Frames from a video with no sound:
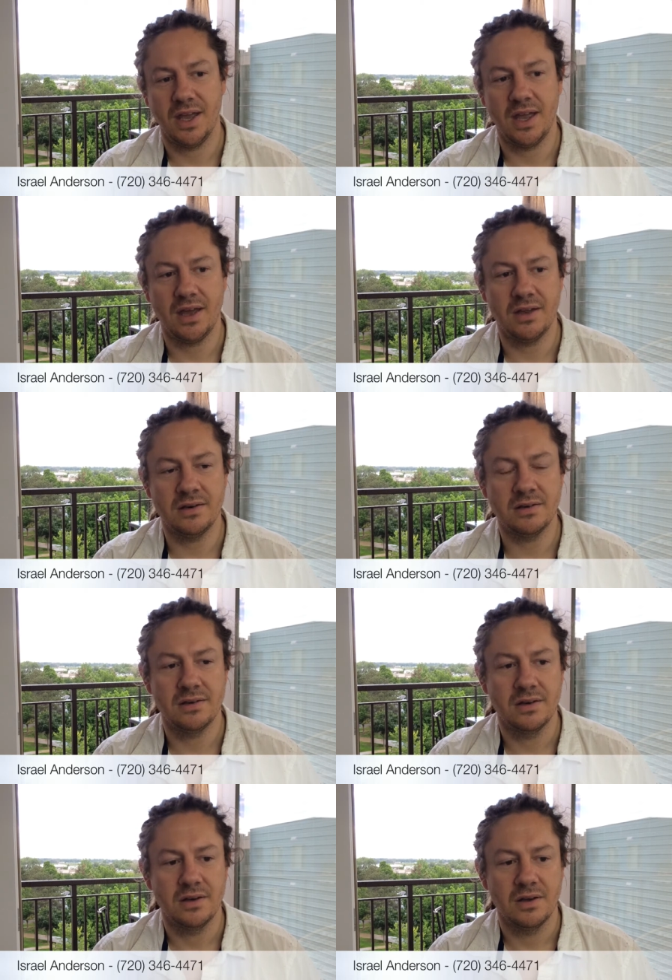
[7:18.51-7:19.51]
And
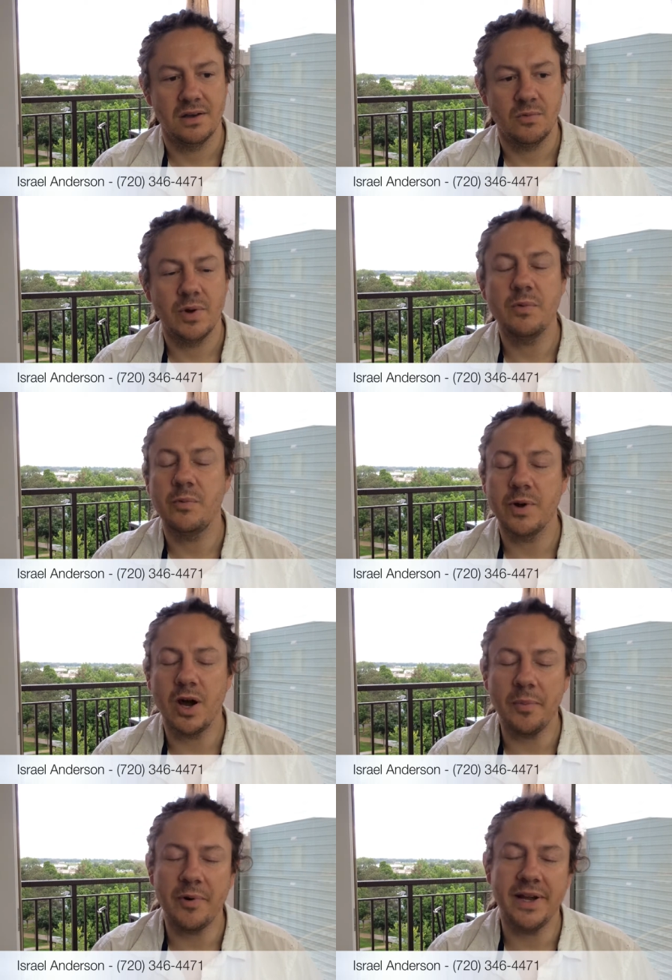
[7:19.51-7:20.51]
we, we
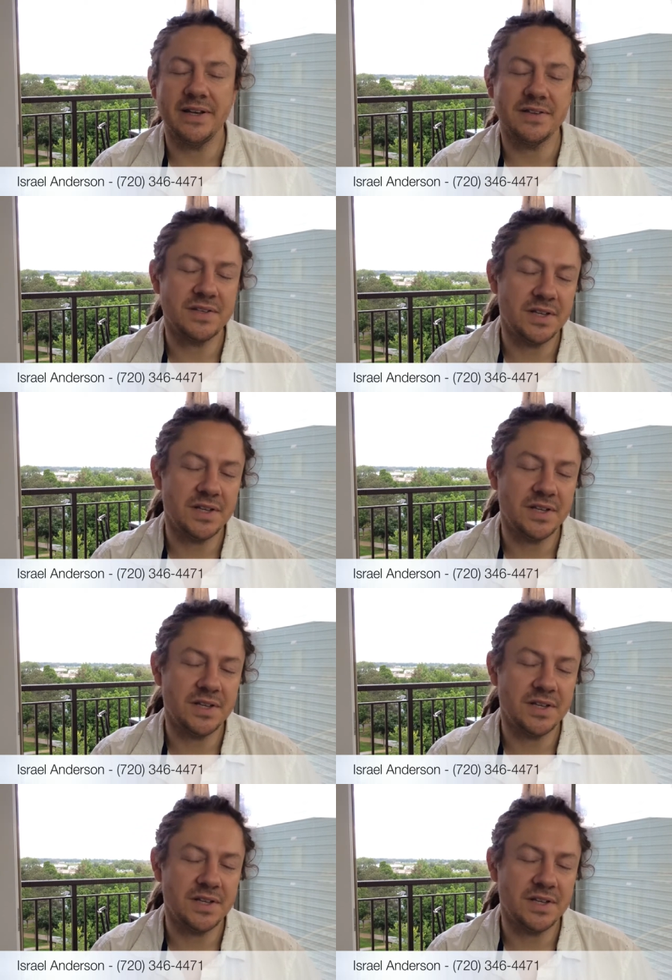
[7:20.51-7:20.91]
operate as a